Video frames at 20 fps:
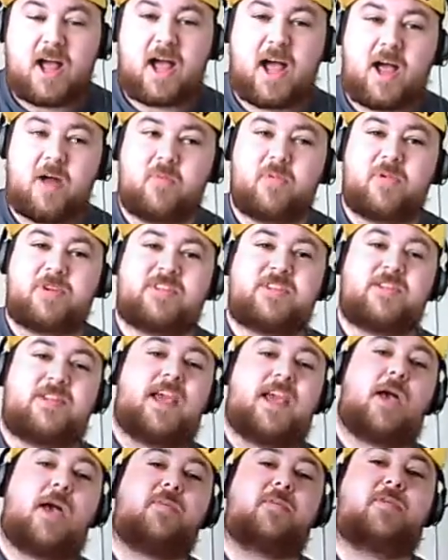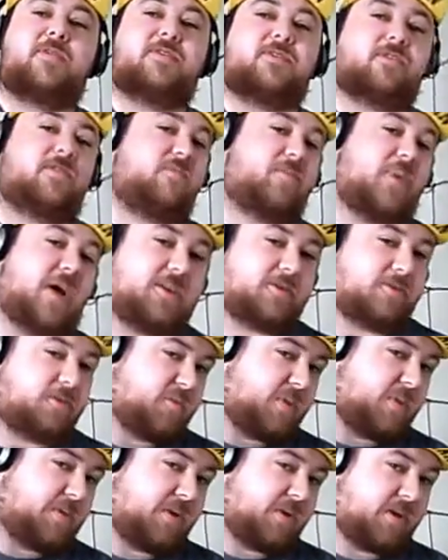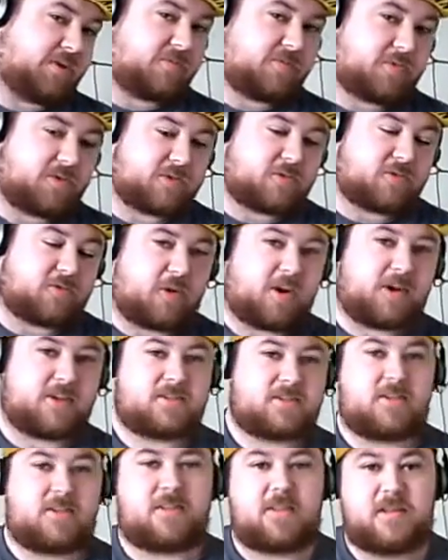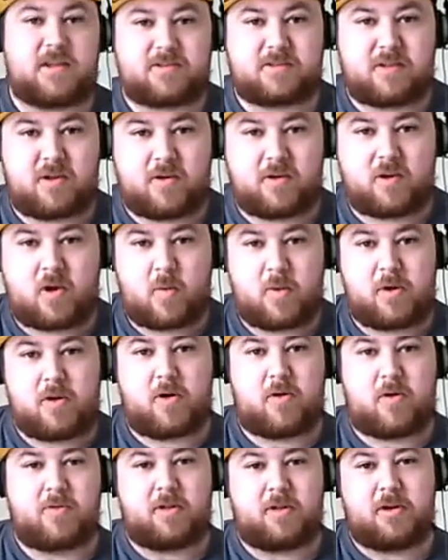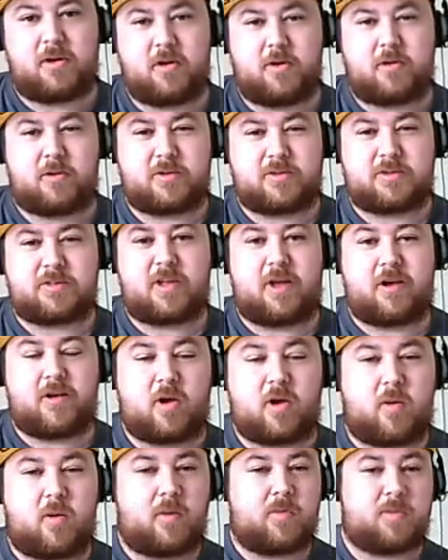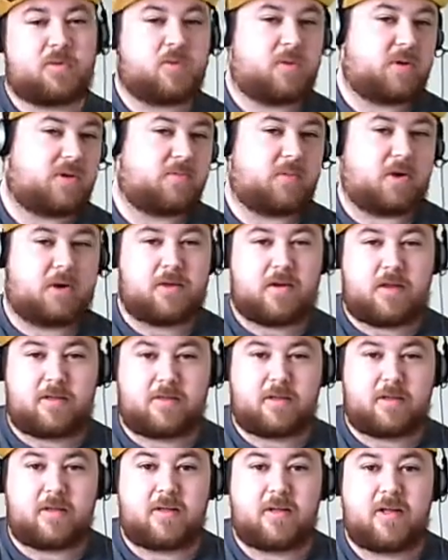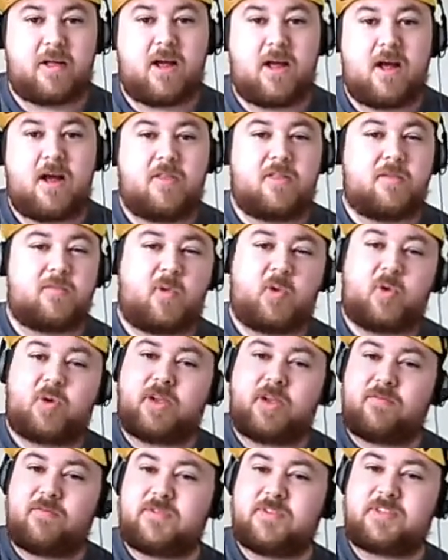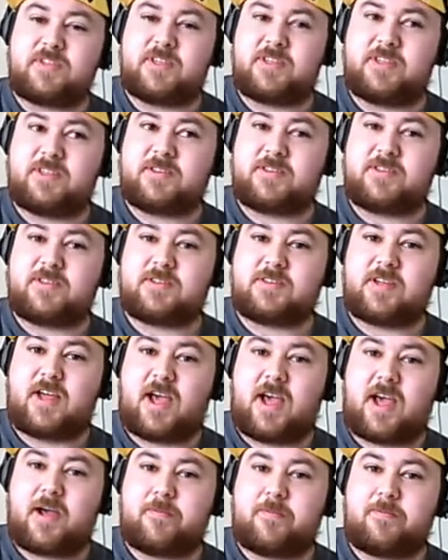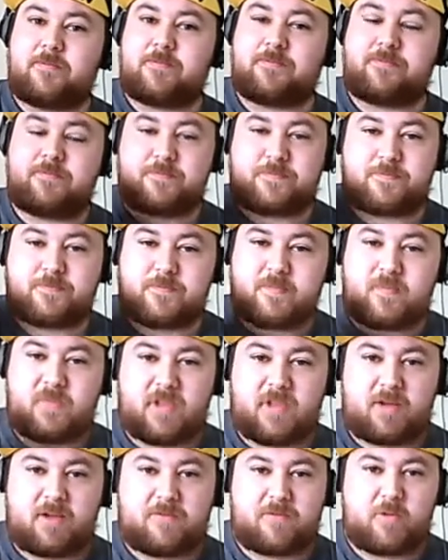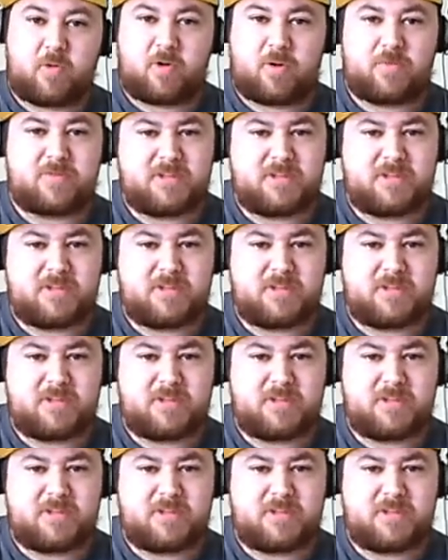We see the epicness of the battle, the strikes, the things that are going on, the looks that are going between one another. The Moloch even sees Fulgrim sees